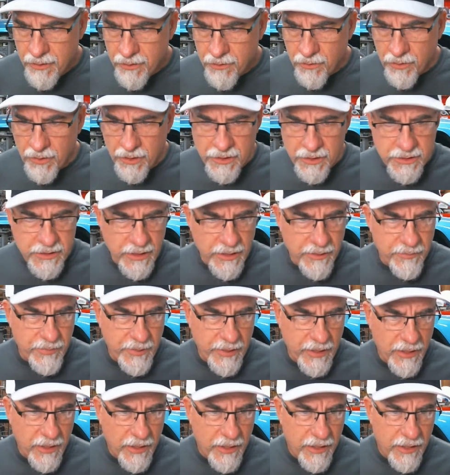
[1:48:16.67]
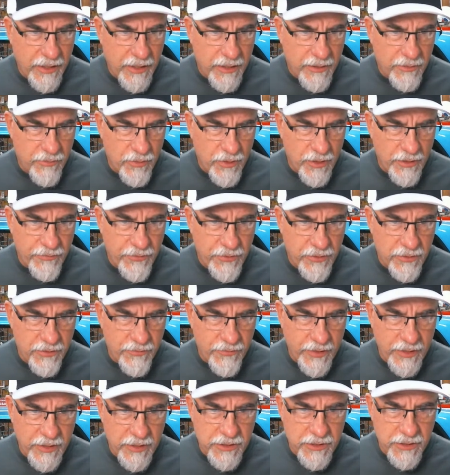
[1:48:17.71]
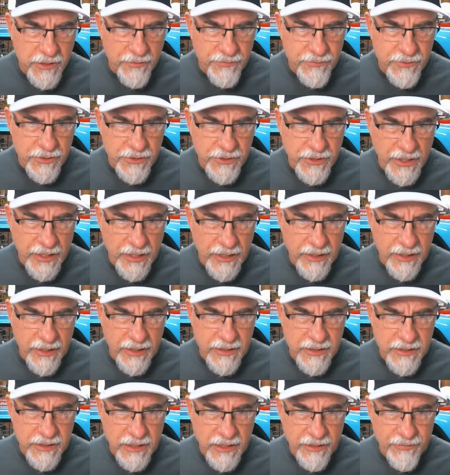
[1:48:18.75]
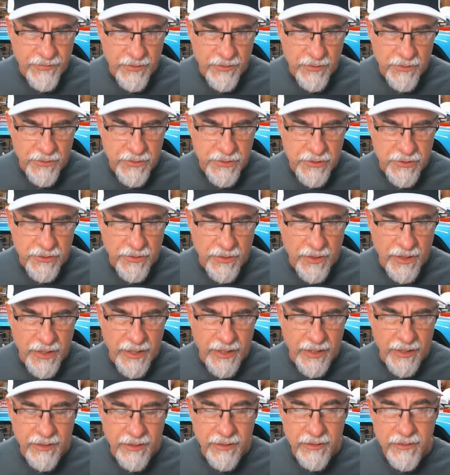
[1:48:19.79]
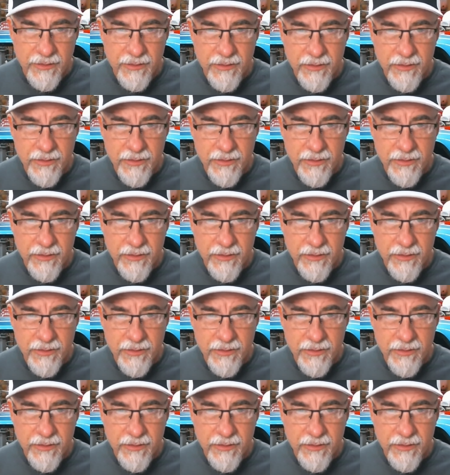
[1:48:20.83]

Clark is saying, Barry, what if you invite yourself to chat and see if it looks green?